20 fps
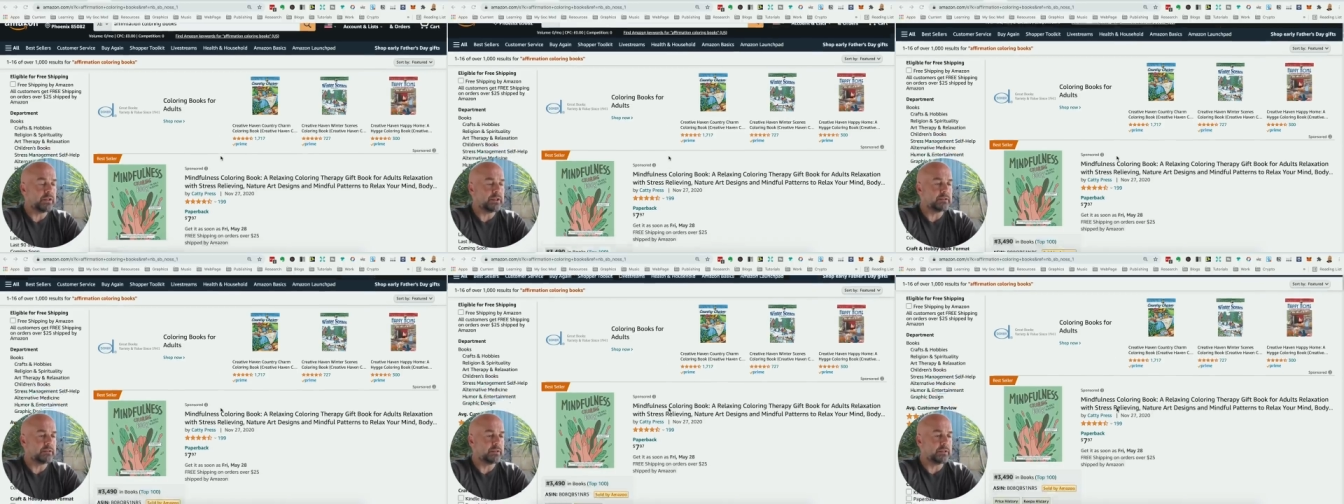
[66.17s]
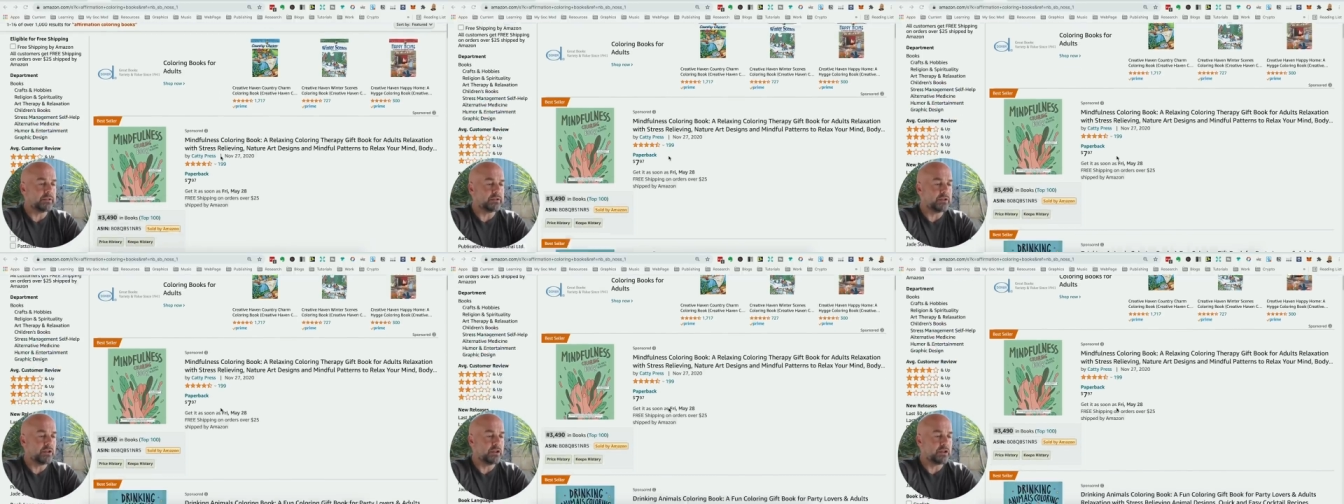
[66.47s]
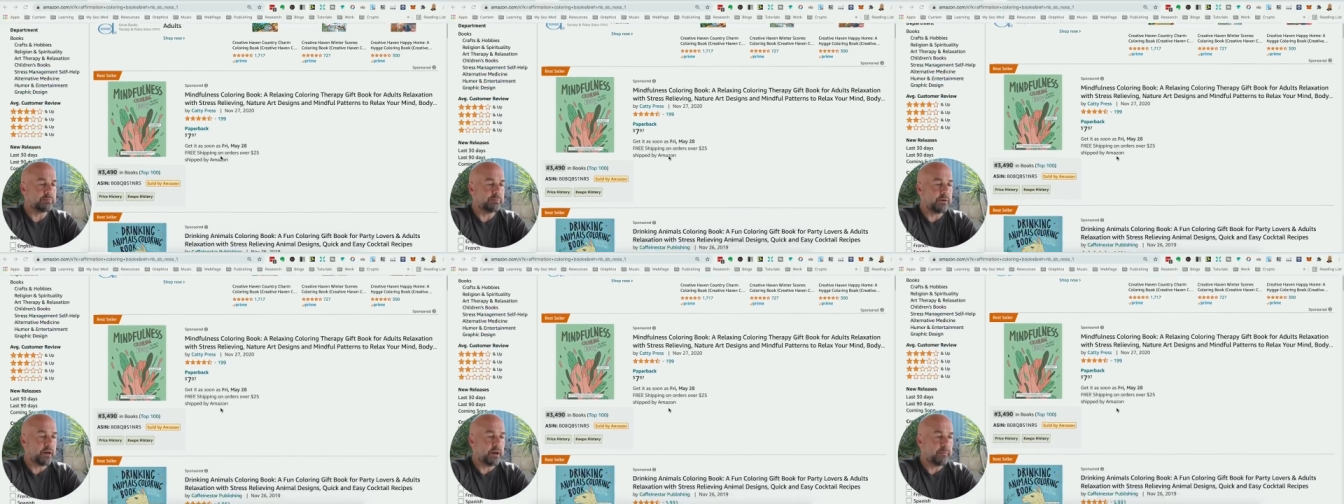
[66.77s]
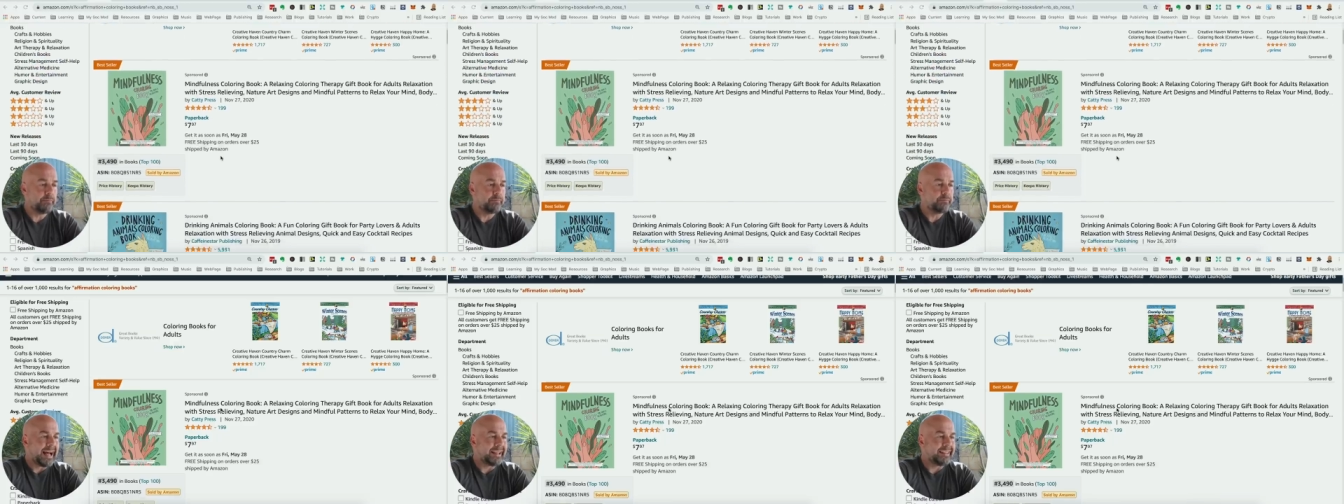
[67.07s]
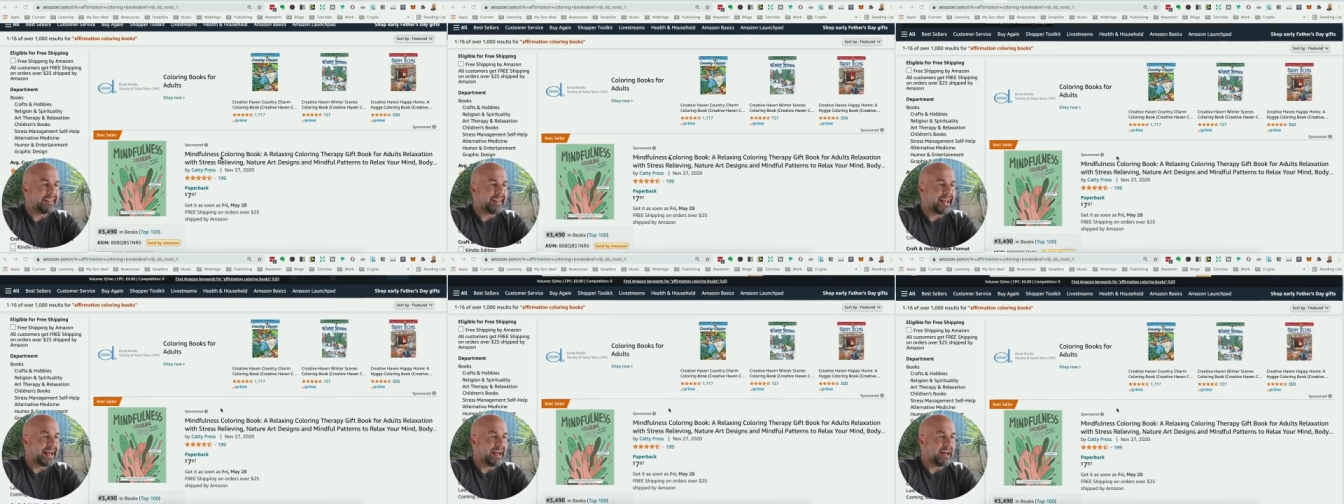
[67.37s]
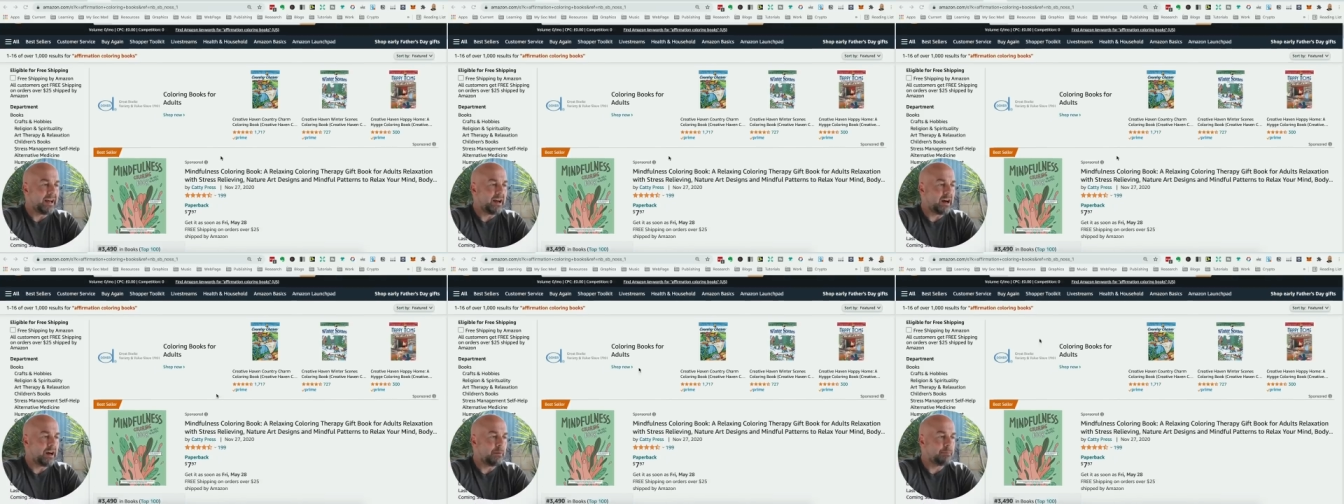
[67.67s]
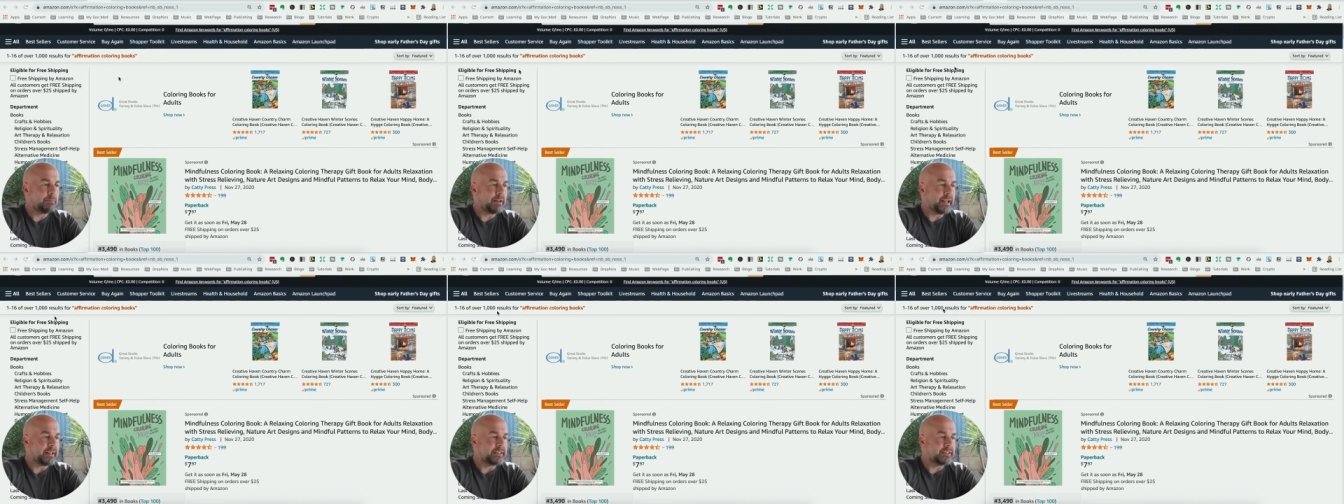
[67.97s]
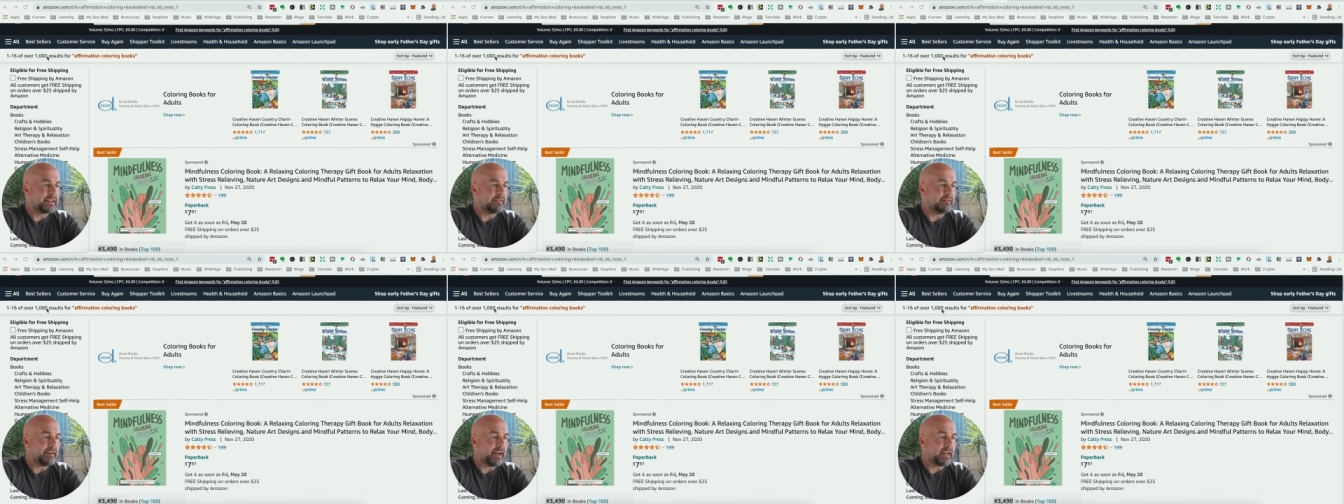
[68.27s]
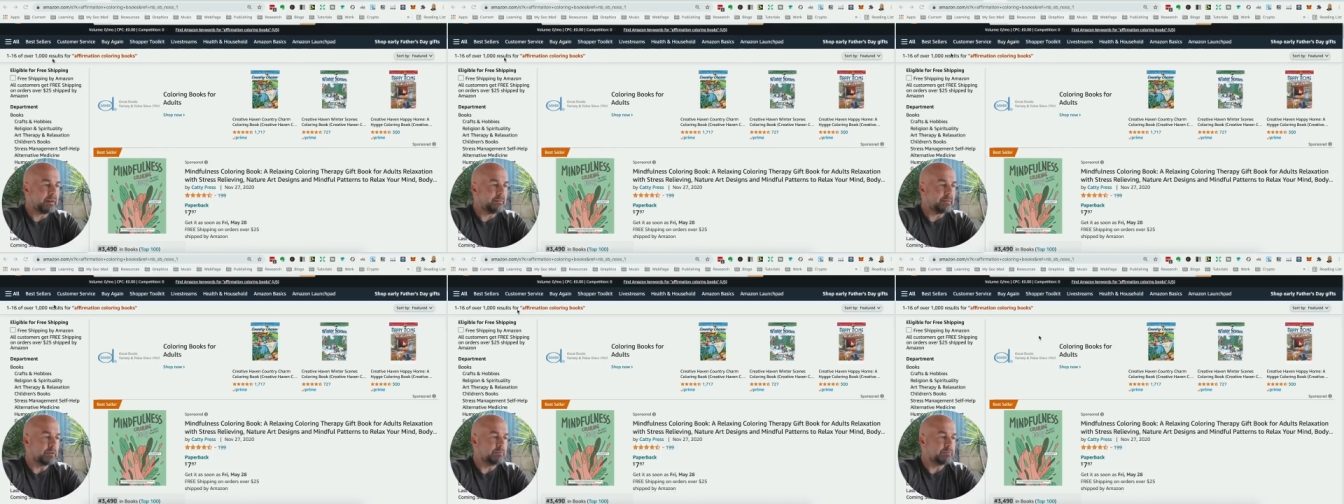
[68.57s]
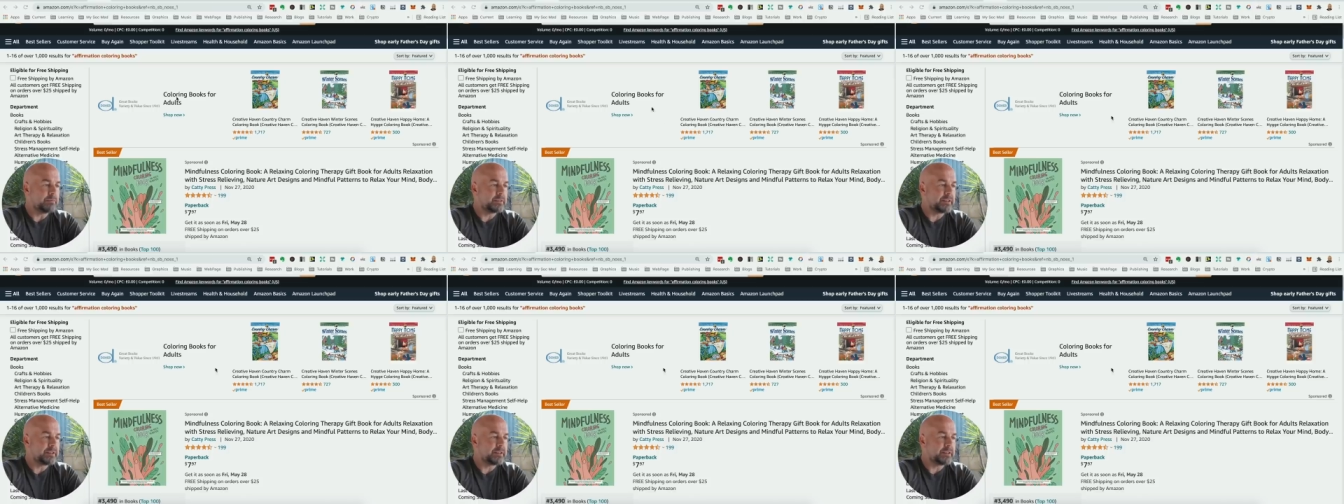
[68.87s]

into the search bar and there are plenty available.